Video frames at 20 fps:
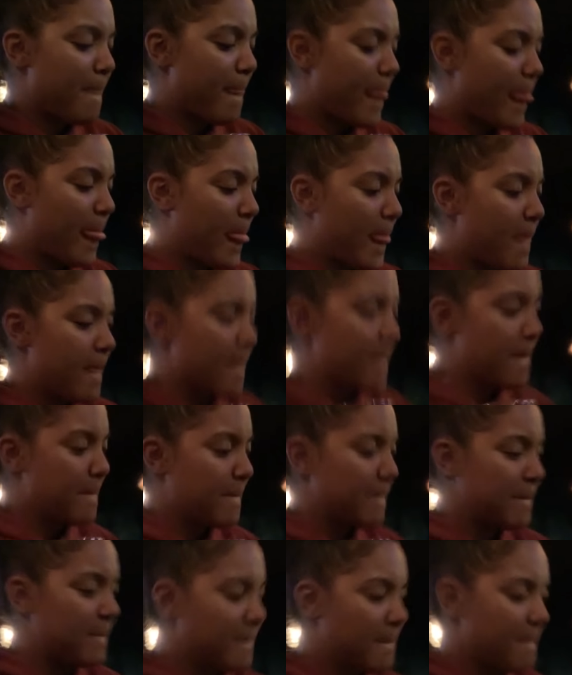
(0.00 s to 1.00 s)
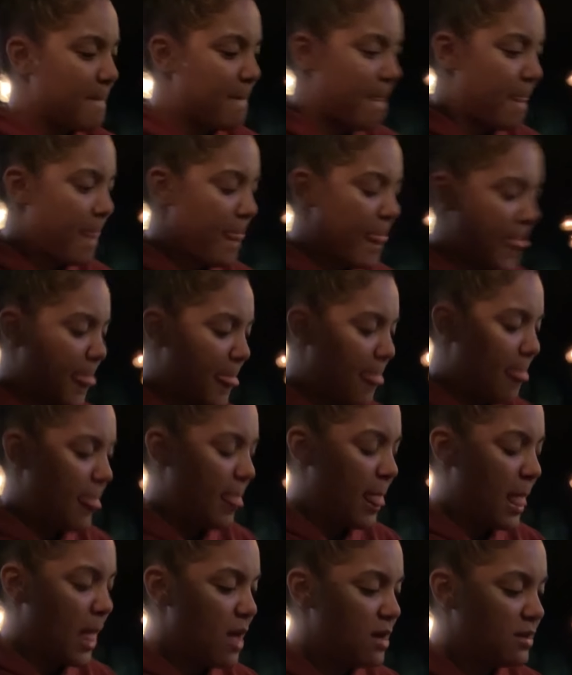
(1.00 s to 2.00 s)
Thank you. I smell
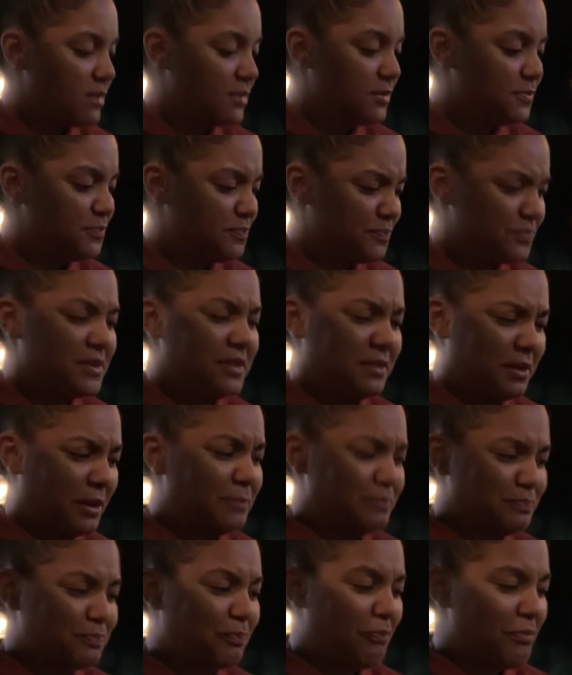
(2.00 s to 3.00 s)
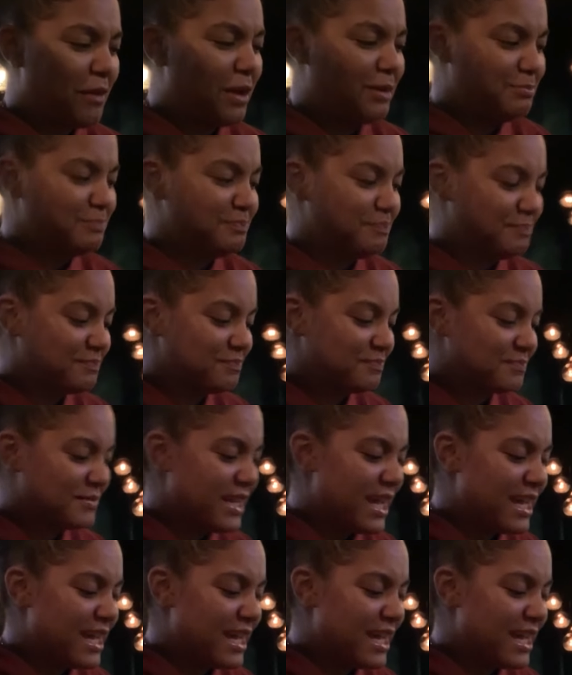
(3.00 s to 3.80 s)
cinnamon. Is there cinnamon on it? I smell it.